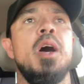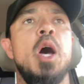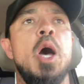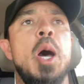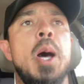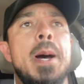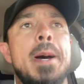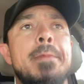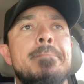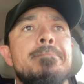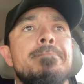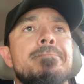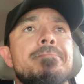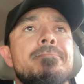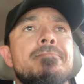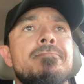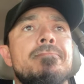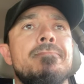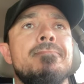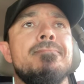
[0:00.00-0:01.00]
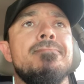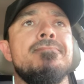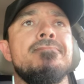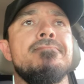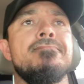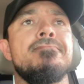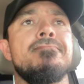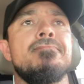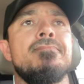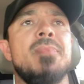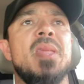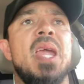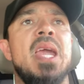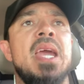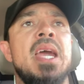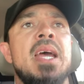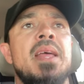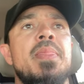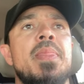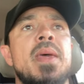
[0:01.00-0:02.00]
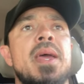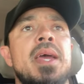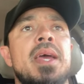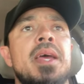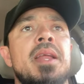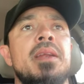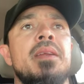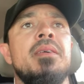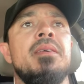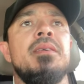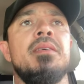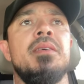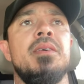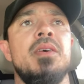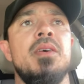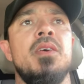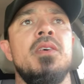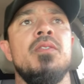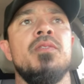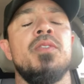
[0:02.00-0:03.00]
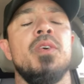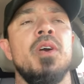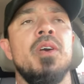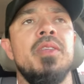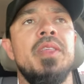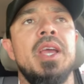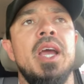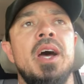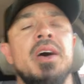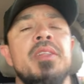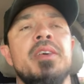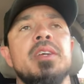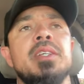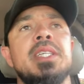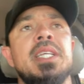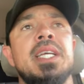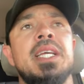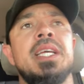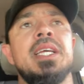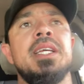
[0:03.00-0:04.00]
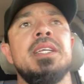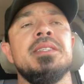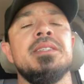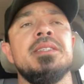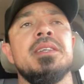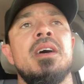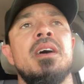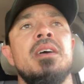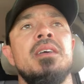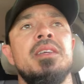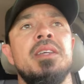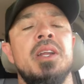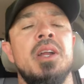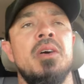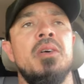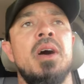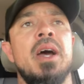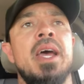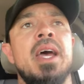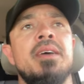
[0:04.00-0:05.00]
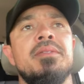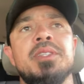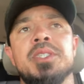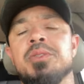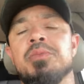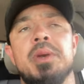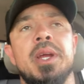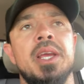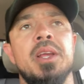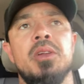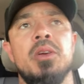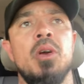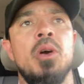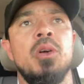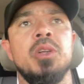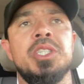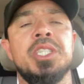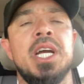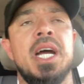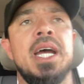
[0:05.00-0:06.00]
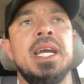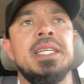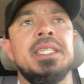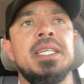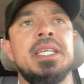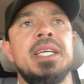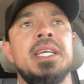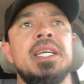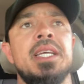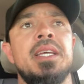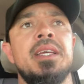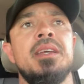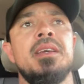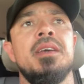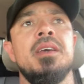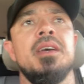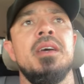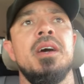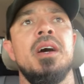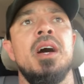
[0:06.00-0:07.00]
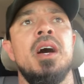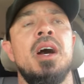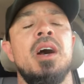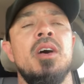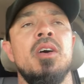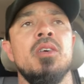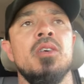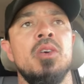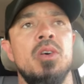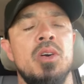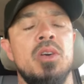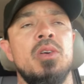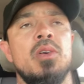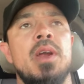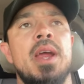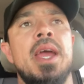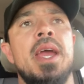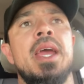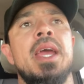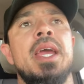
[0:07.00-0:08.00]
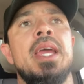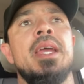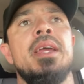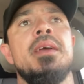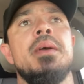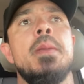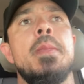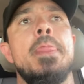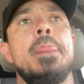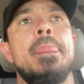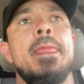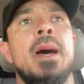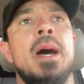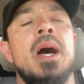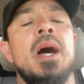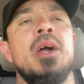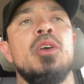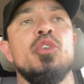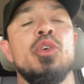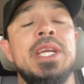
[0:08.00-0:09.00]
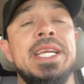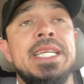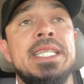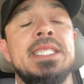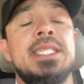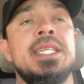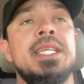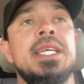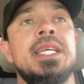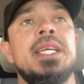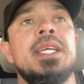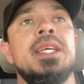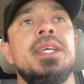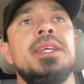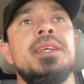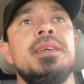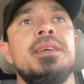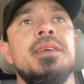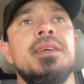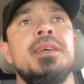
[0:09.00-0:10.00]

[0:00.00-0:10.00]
Um, and then for the other teas, uh, you know, I have just regular old chai tea, uh, Earl Grey, uh, green tea,